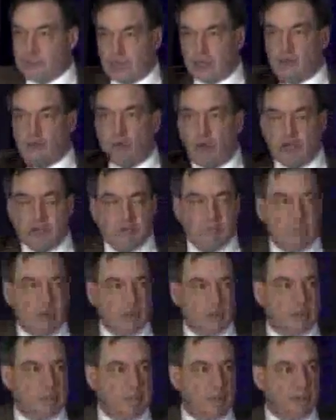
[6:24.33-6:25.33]
across
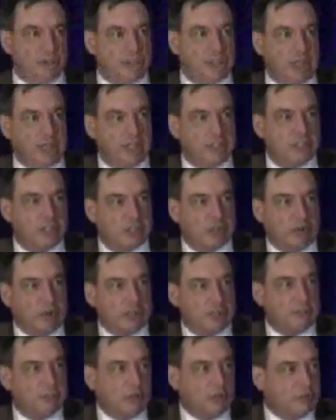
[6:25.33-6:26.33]
multiple states and
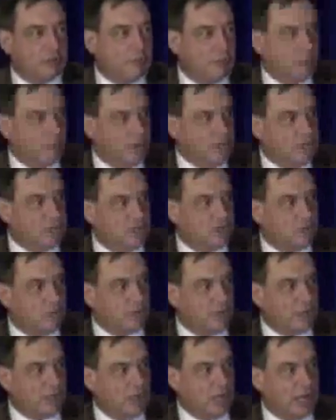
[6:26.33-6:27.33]
across multiple regions
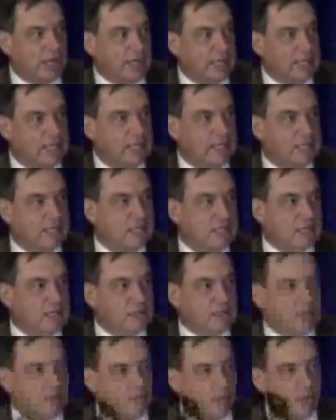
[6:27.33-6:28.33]
with a line,
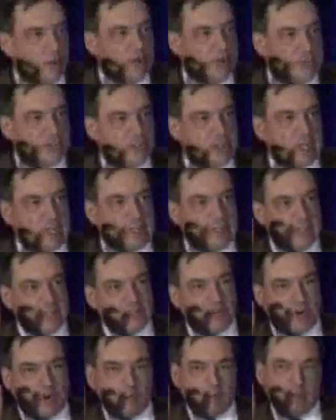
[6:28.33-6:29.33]
and you have one state
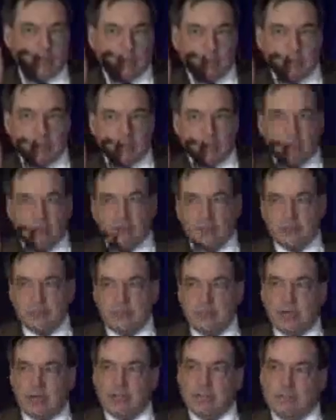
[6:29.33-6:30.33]
that's sort of in the middle,
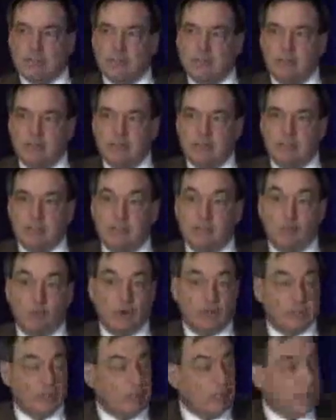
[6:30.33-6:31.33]
doesn't
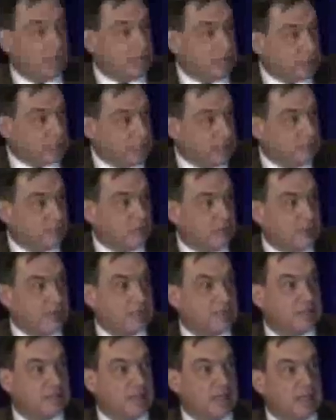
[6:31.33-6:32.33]
want the line to come through
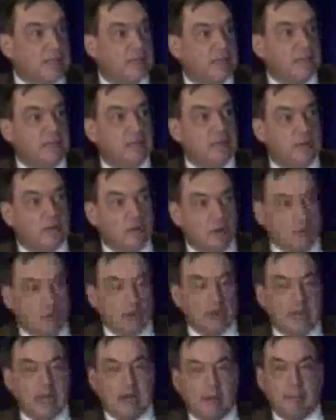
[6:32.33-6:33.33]
that state, well,
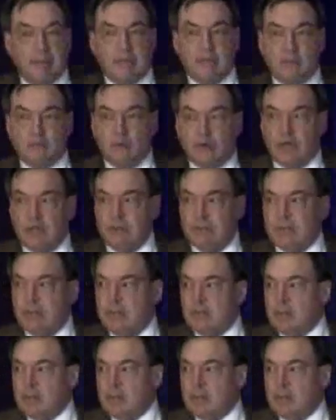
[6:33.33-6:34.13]
what happens? Well,